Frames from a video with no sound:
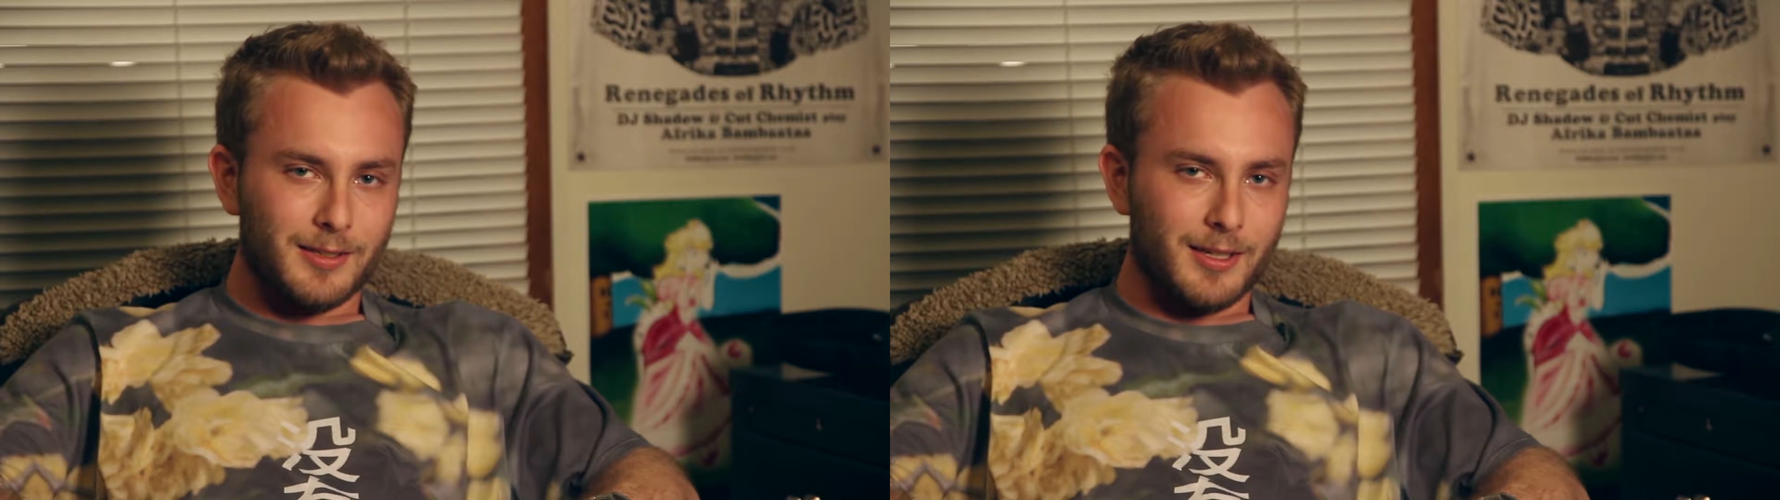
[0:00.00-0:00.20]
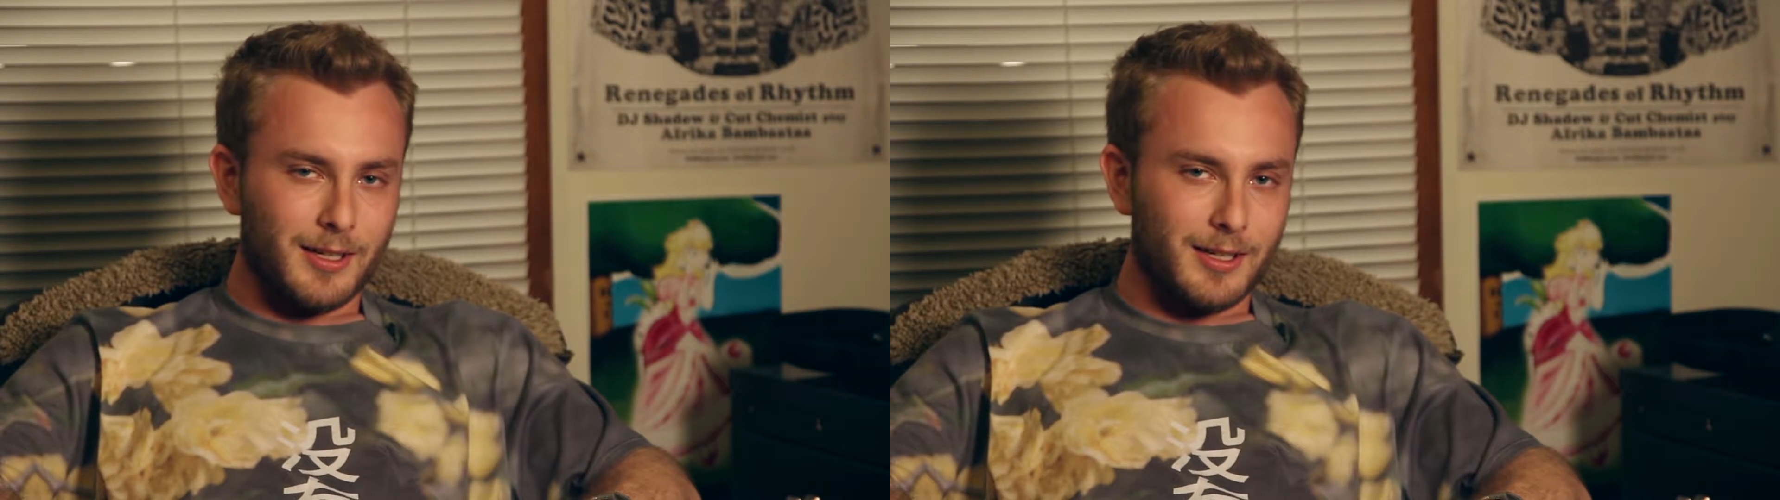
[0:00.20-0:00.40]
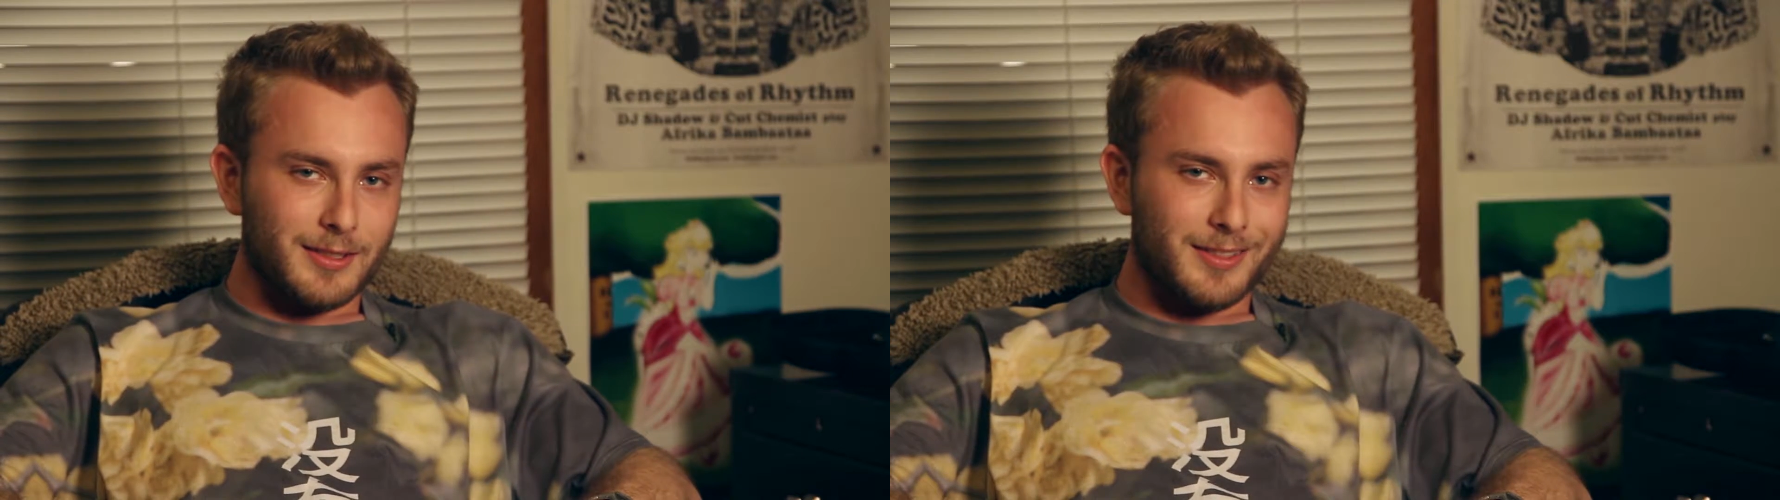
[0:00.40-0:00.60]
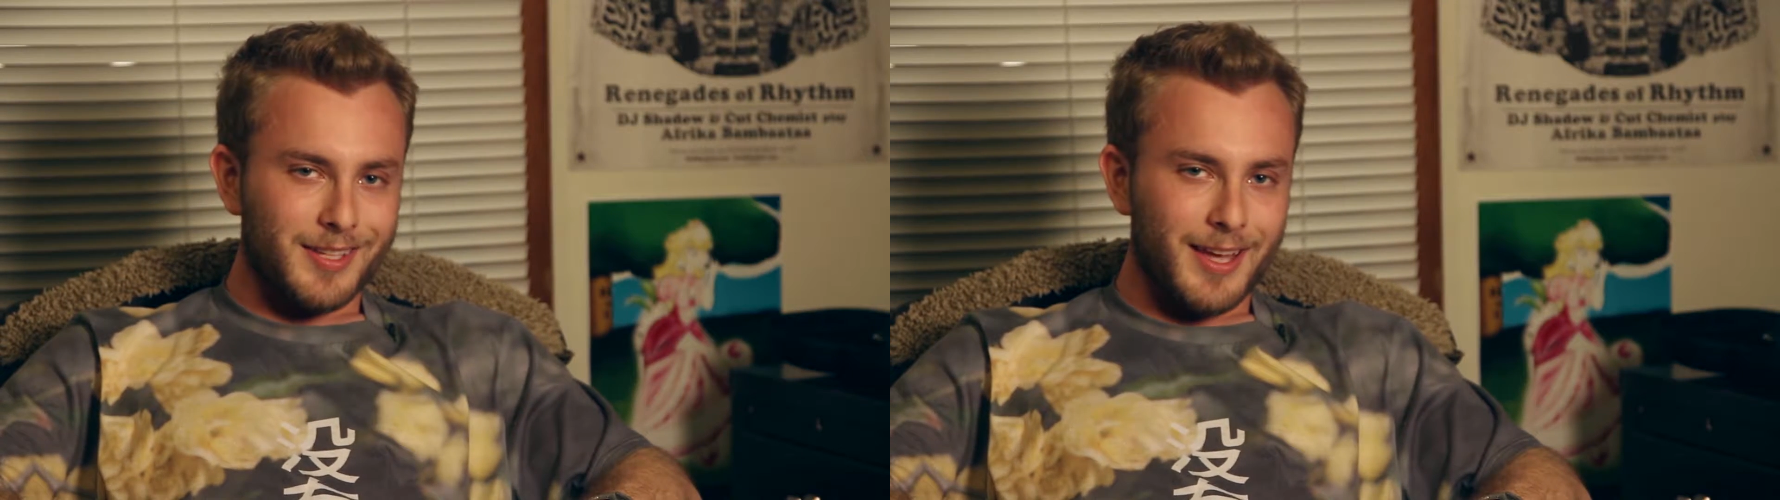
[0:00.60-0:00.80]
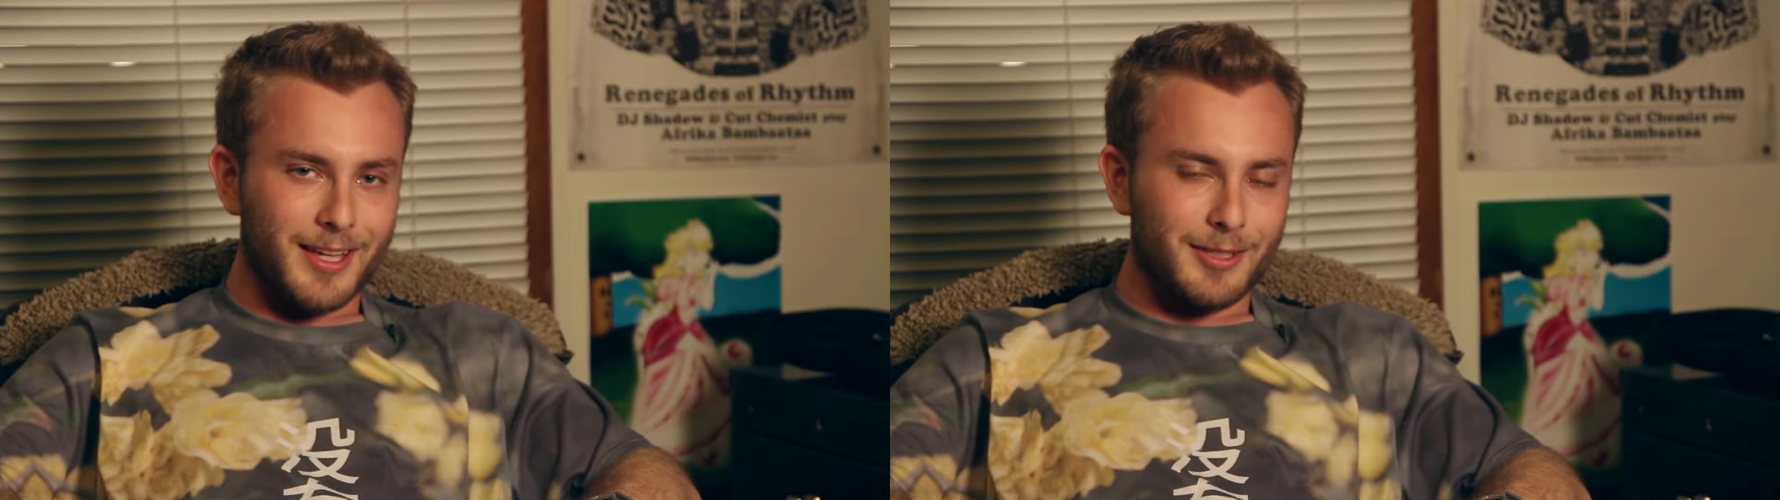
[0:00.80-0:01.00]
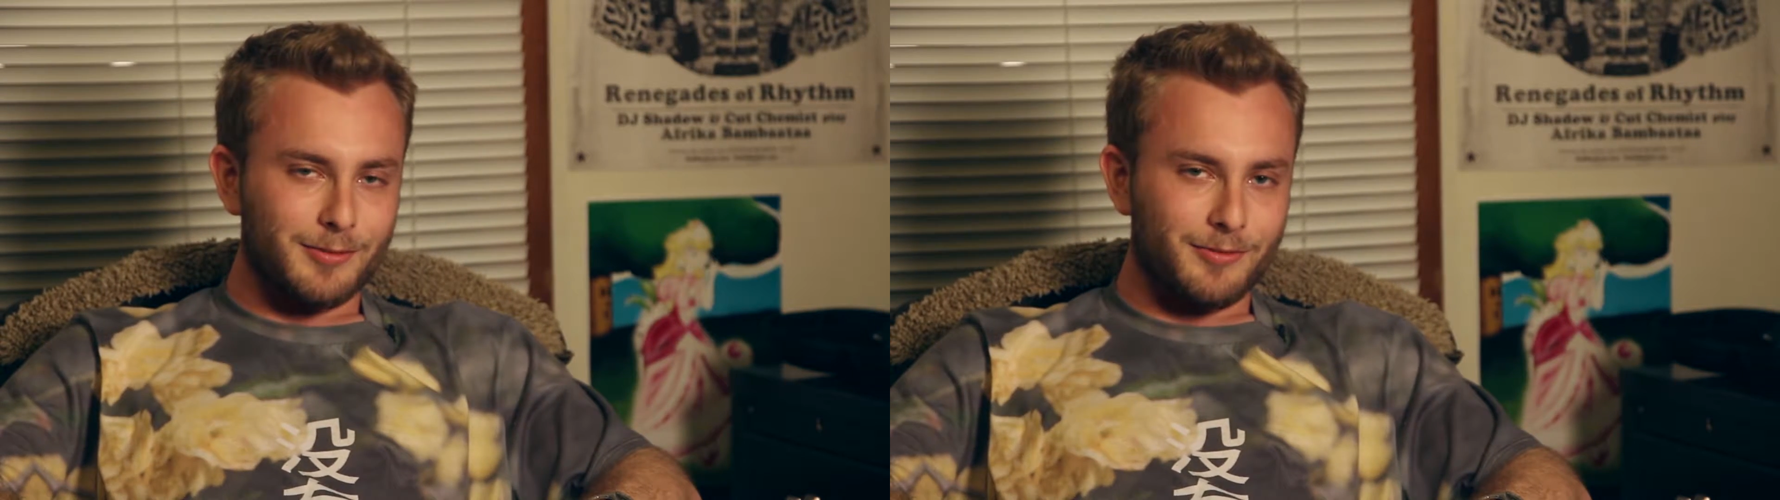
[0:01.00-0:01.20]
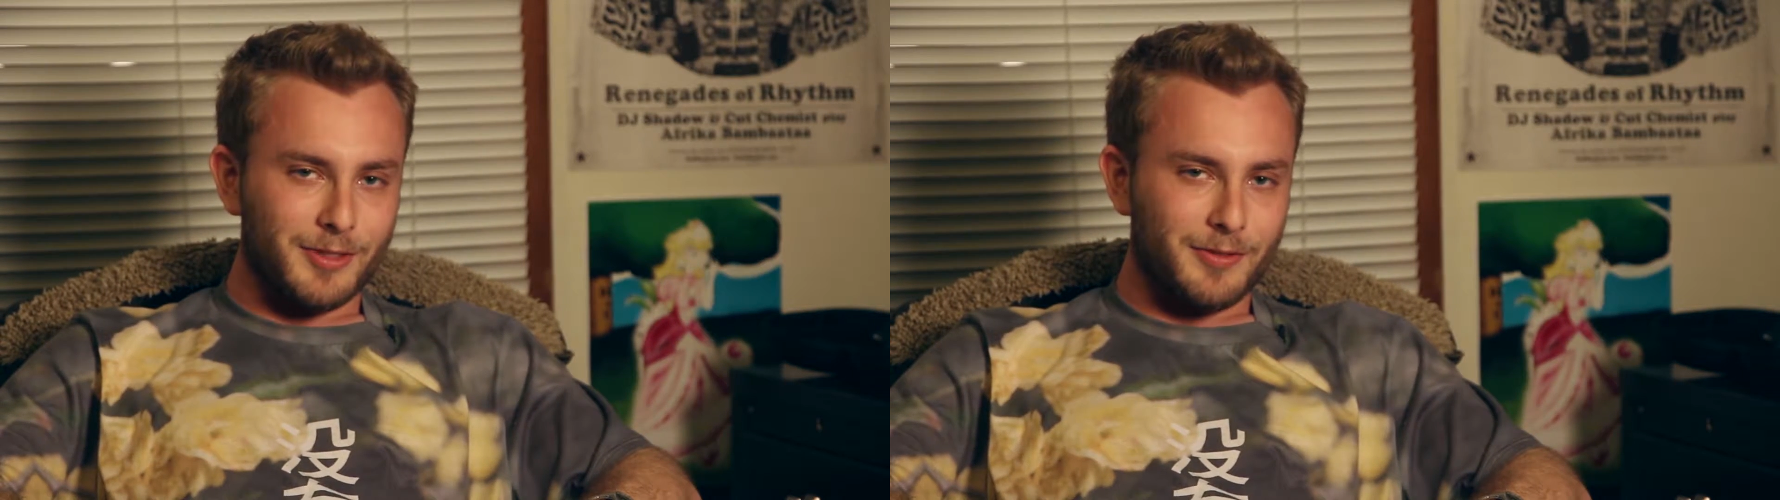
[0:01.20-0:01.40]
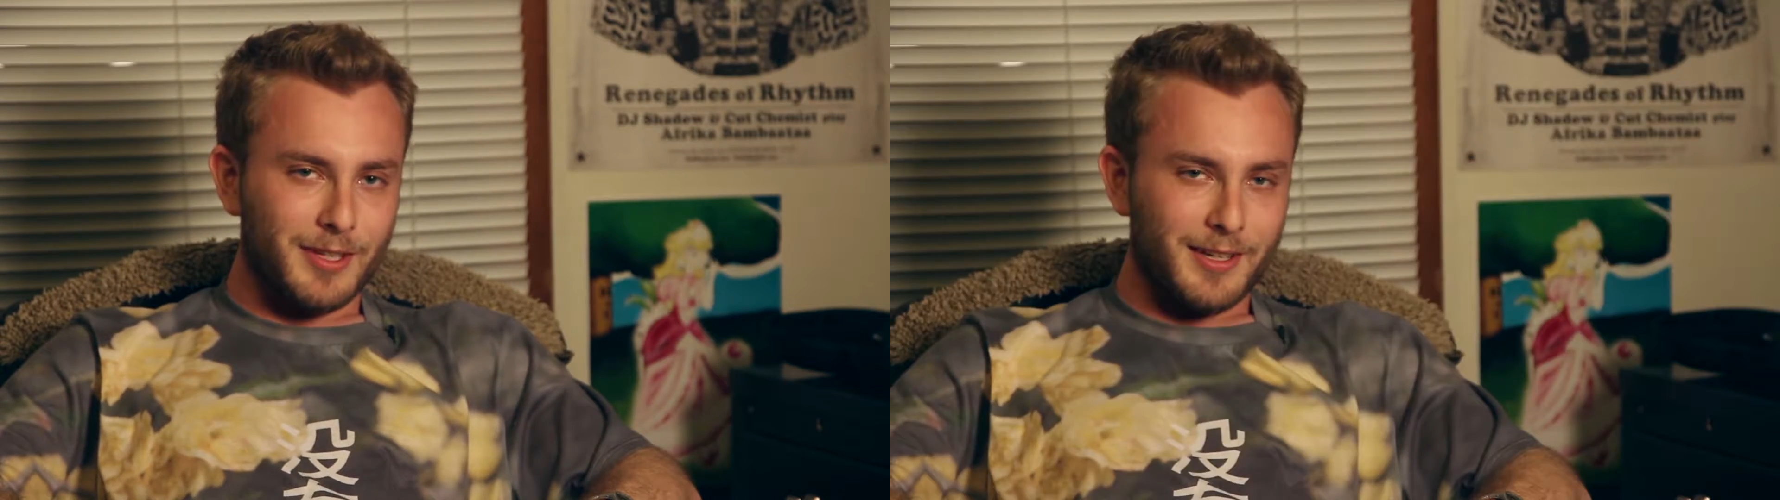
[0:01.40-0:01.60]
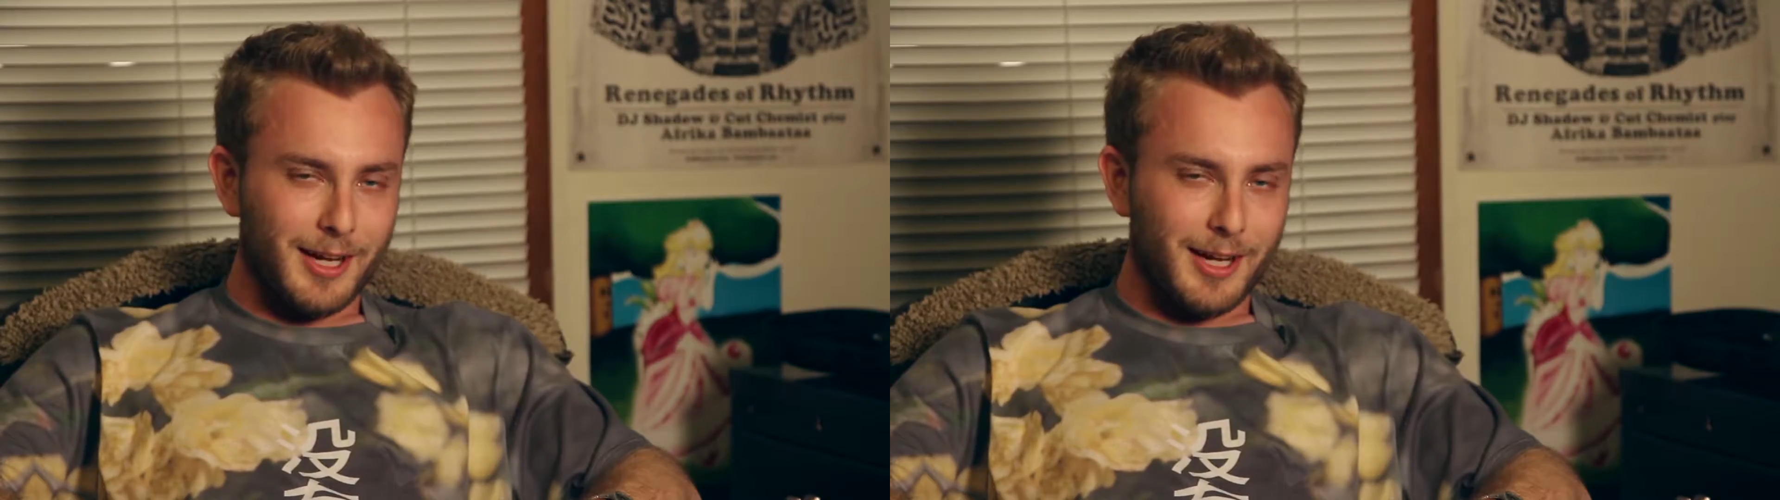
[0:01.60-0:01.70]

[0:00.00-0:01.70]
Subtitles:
10, 15